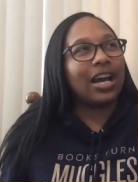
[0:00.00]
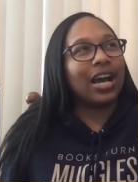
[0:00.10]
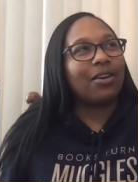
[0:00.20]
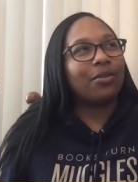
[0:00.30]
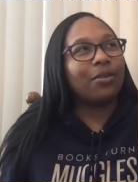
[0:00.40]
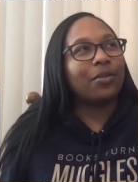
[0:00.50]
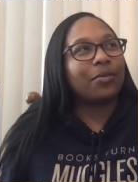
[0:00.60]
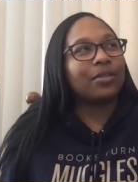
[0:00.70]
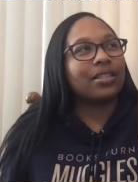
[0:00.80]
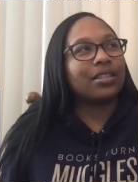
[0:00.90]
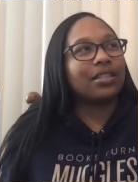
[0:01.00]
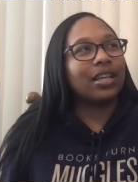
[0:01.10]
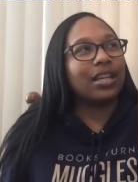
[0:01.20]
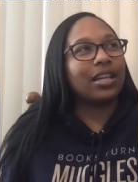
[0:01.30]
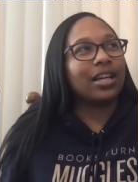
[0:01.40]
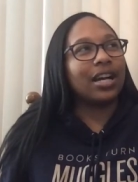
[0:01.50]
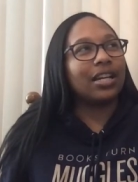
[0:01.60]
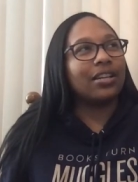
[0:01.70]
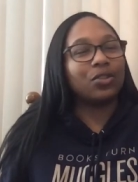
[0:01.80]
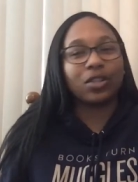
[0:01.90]
I don't know if there was any kind
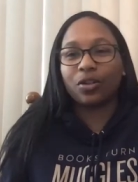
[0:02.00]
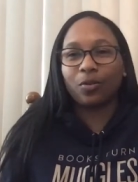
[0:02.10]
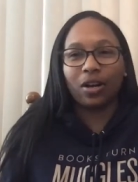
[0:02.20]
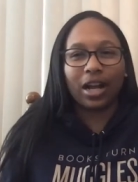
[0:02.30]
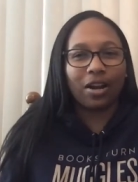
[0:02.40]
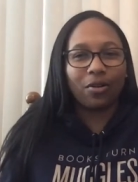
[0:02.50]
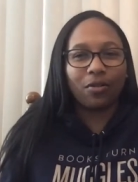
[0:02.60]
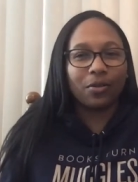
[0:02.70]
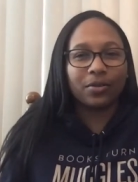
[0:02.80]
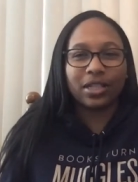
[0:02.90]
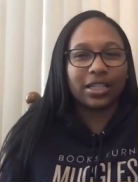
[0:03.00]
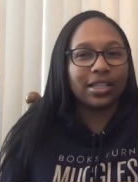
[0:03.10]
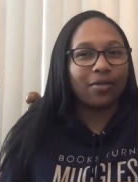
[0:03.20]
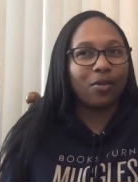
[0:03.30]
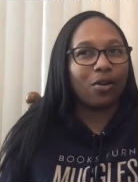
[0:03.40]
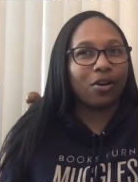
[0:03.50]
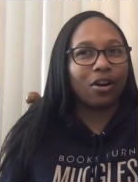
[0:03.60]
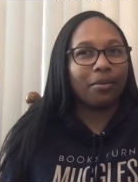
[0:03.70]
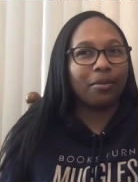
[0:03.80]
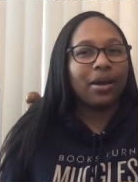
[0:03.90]
of trigger warning. I don't know if there was any self
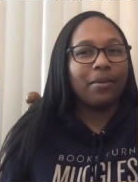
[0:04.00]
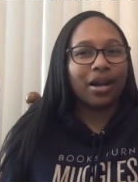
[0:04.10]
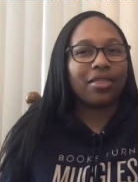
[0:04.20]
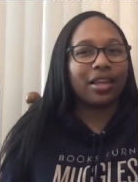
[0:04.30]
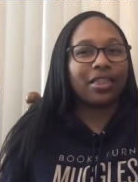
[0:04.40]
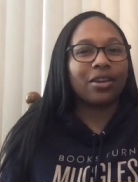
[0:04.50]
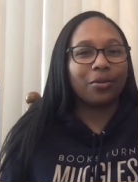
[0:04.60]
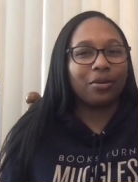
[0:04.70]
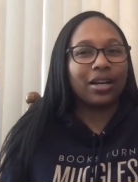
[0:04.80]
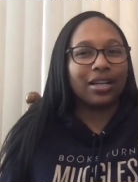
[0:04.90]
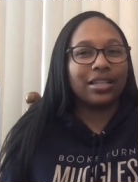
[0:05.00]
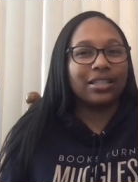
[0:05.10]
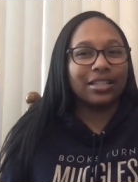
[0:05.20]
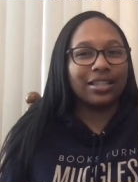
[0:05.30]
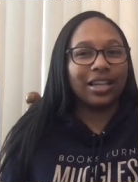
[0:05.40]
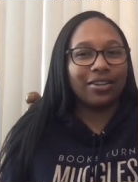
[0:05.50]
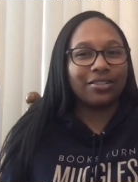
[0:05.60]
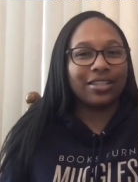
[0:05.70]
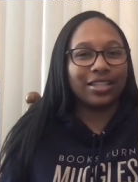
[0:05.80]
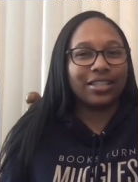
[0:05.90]
harm. I think there was later
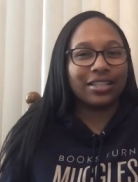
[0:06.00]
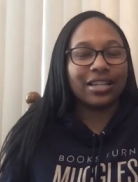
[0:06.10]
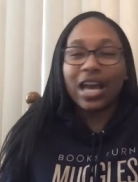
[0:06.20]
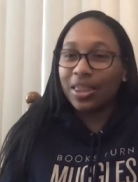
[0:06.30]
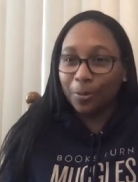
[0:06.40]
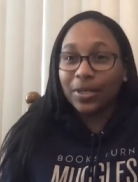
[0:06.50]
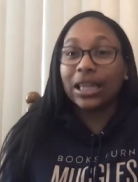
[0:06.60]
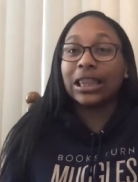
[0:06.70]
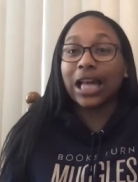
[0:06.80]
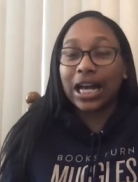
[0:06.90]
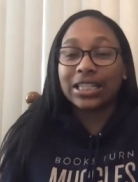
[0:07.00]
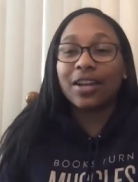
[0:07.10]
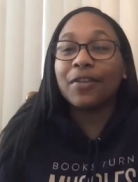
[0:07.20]
seasons. There was a lot of stuff.